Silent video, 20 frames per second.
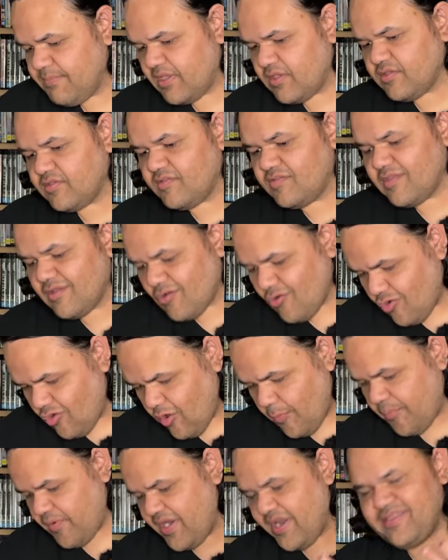Because the
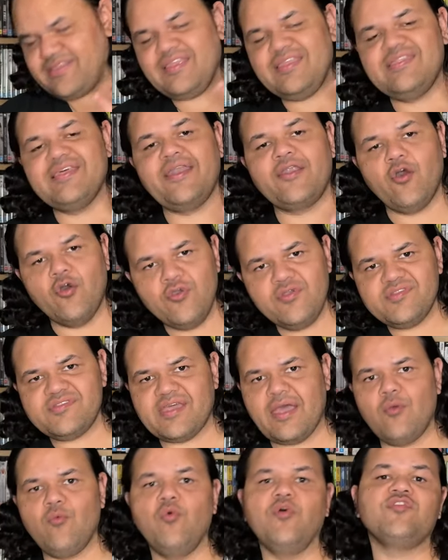corporate entity that
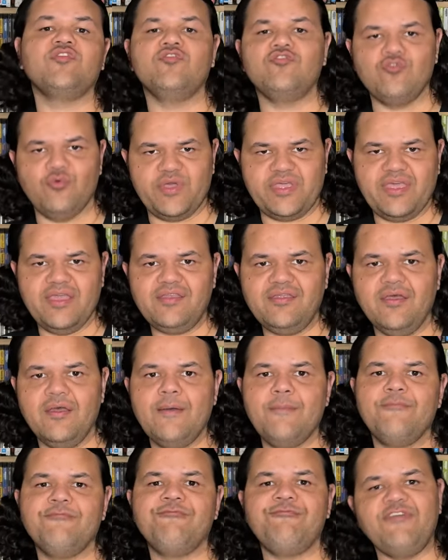owns that wasn't doing it,
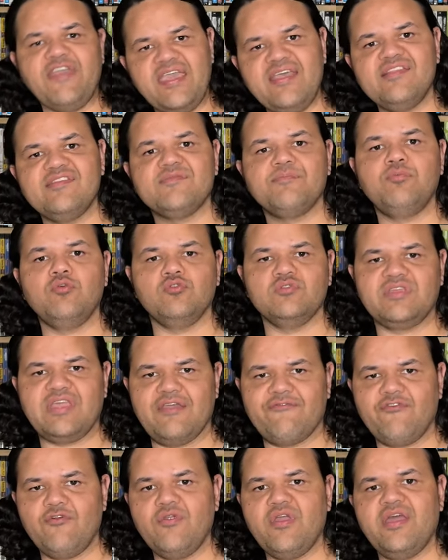fans pulled
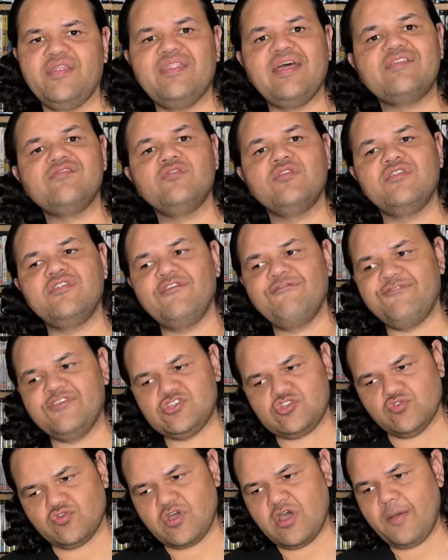together, and that's not an
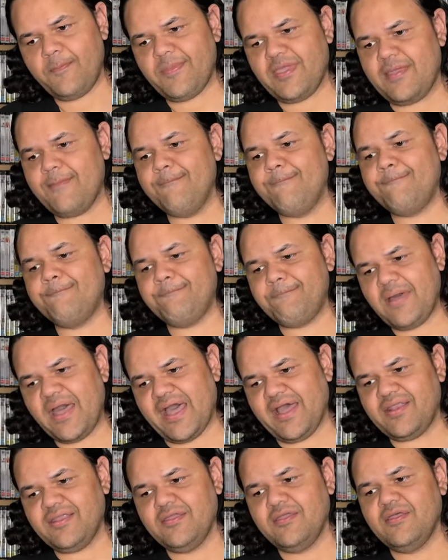official copy,
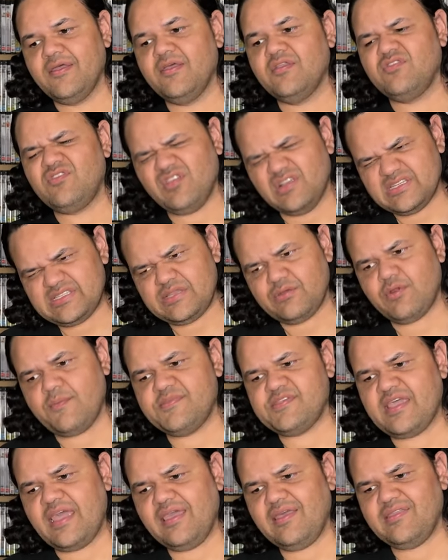but do you understand what
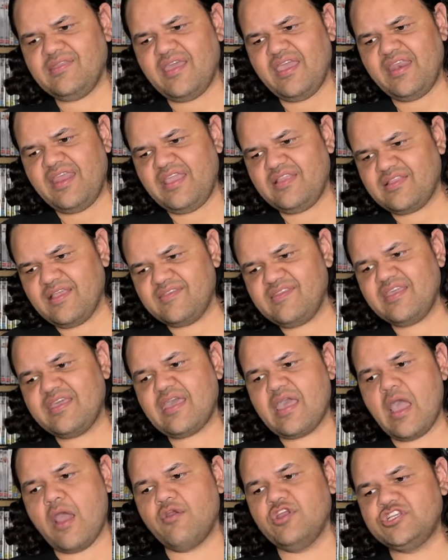I'm saying? It does
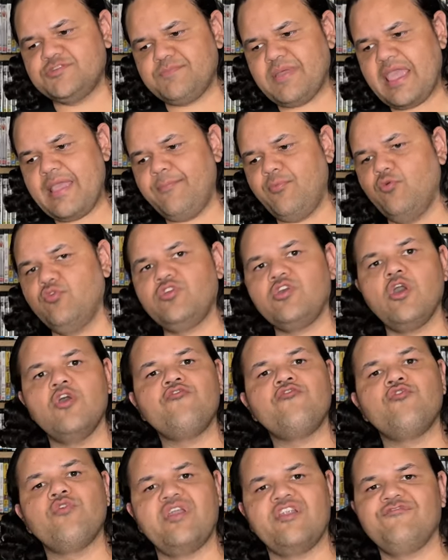encourage people to
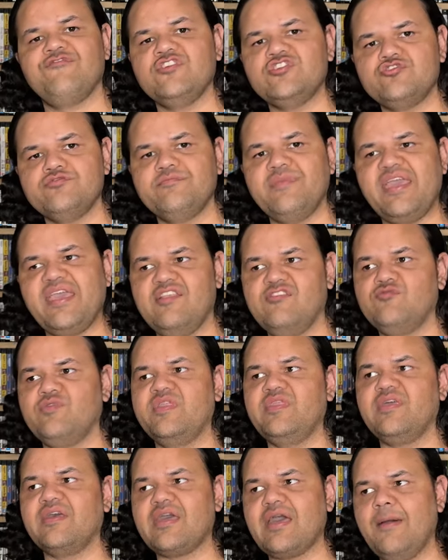go through unofficial means
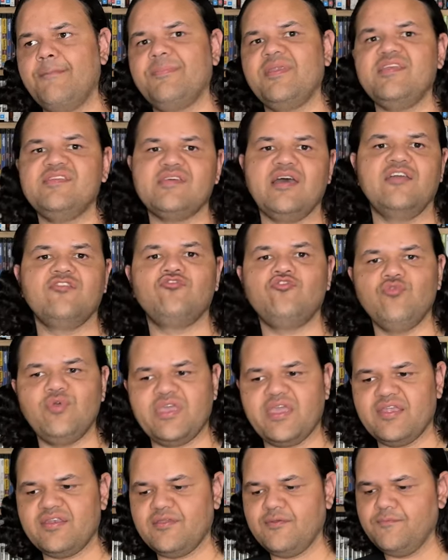when the companies aren't
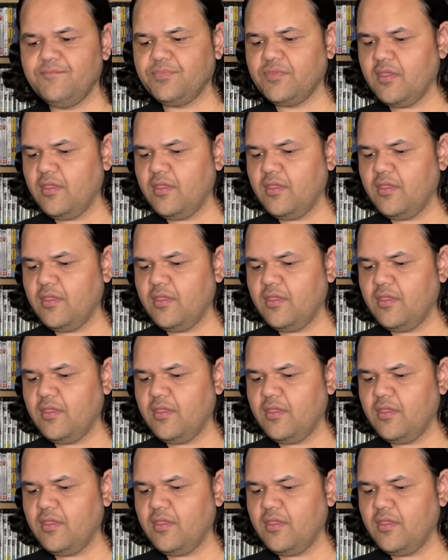doing it.